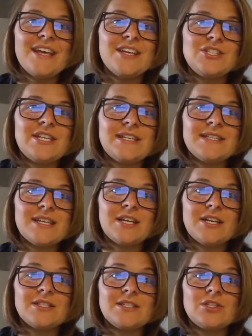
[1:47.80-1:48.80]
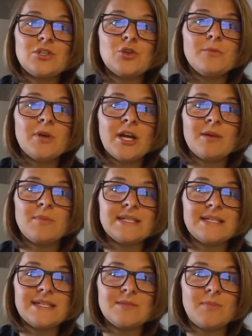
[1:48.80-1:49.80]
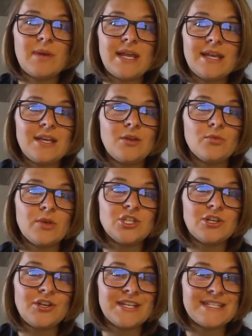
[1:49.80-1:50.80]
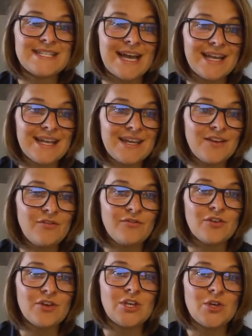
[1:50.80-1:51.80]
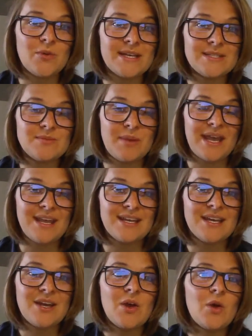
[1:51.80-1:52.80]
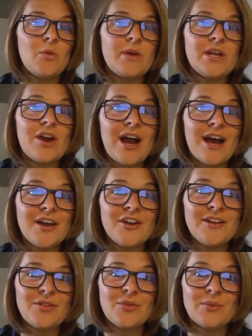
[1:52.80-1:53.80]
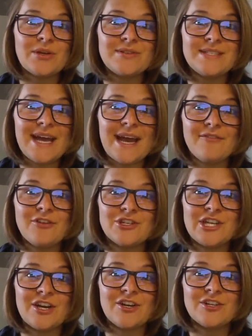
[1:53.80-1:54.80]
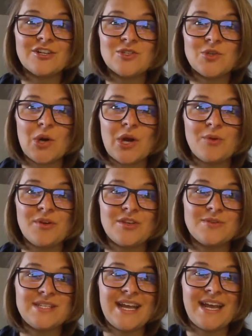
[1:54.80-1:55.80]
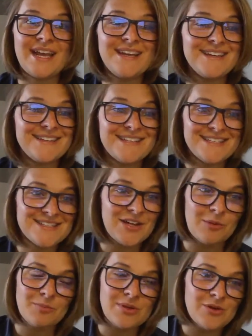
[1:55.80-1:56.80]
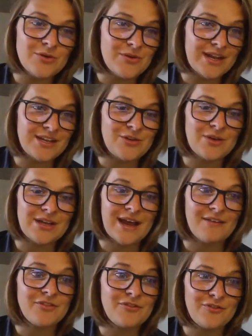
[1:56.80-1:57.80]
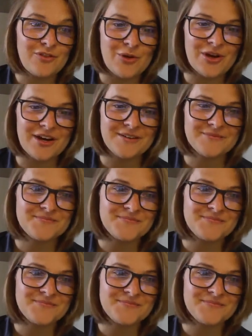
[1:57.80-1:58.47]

She is the Consumer and Business Banking Regional Executive for U.S. Bank. We are honored and thrilled to have her share her story with you today. Liesl, I'll mute and you can have the floor.